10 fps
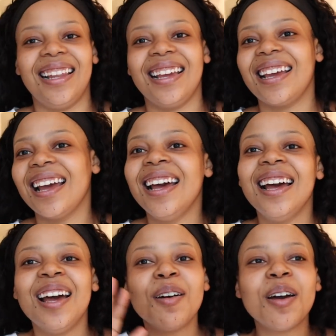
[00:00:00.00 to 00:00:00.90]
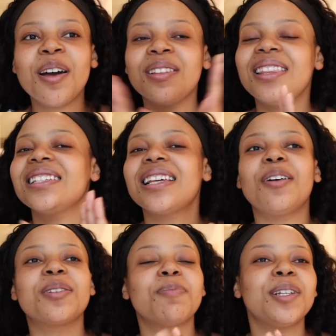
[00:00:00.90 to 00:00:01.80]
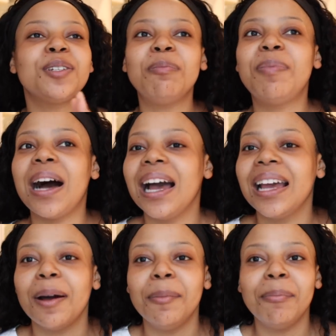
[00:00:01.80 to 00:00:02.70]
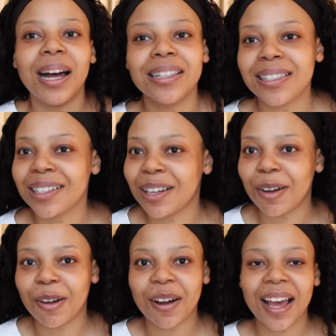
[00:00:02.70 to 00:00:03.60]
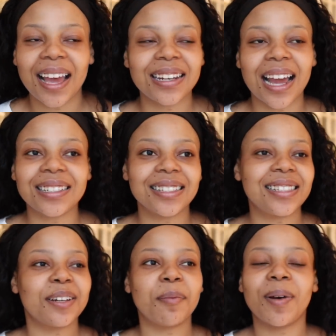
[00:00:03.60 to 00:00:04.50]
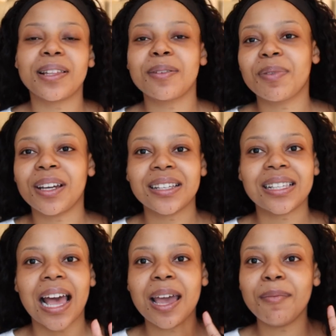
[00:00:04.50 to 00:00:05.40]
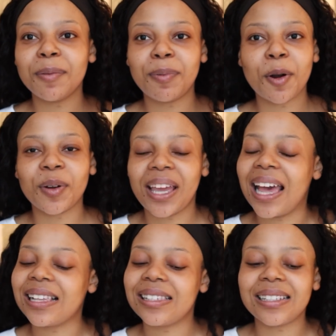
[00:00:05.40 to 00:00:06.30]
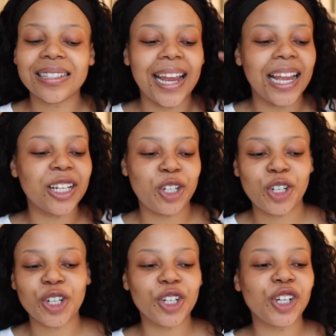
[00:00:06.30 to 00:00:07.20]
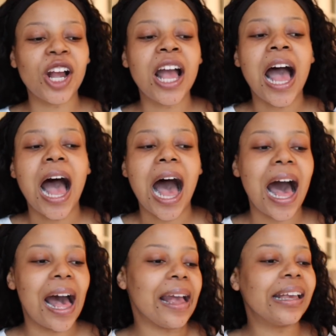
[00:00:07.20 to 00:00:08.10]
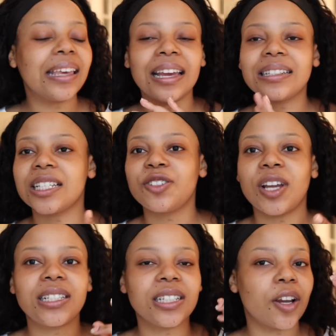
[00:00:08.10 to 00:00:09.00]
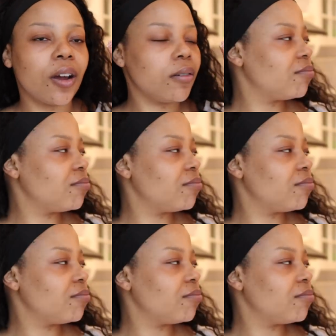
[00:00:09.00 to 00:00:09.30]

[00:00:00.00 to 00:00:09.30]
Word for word: like, things that I was meant to buy months ago and I just didn't buy them because I'm a procrastinator. I get distracted